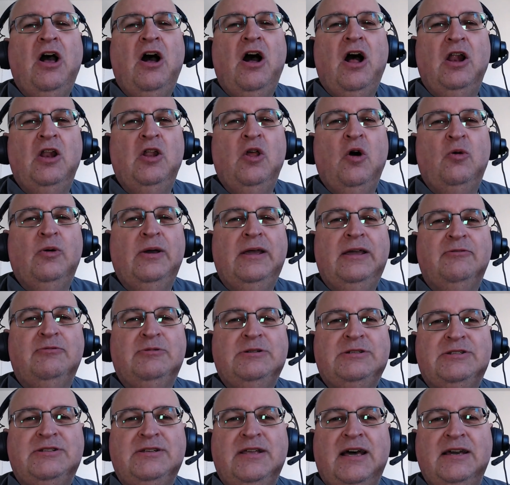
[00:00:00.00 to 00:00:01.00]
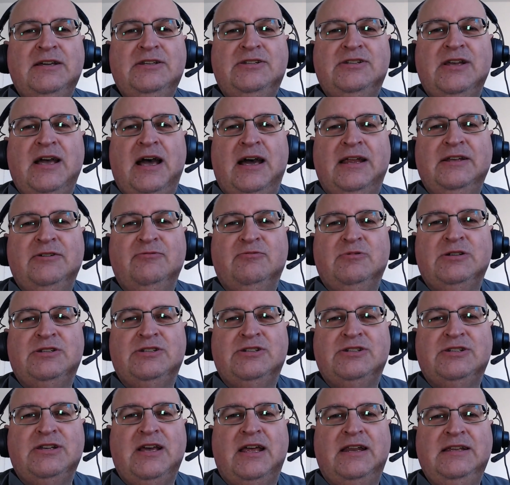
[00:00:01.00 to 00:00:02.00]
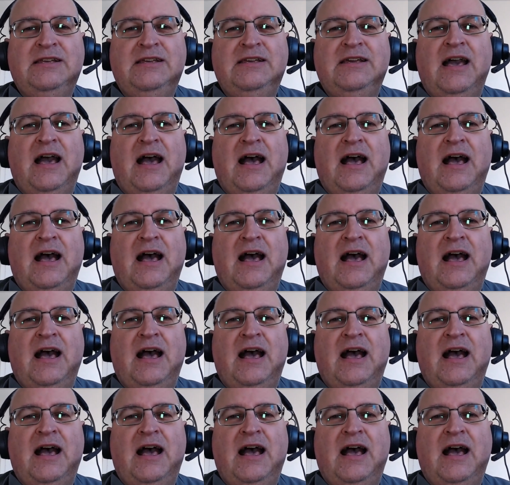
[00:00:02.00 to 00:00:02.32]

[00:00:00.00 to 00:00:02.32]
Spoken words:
although it was nice and it was sunny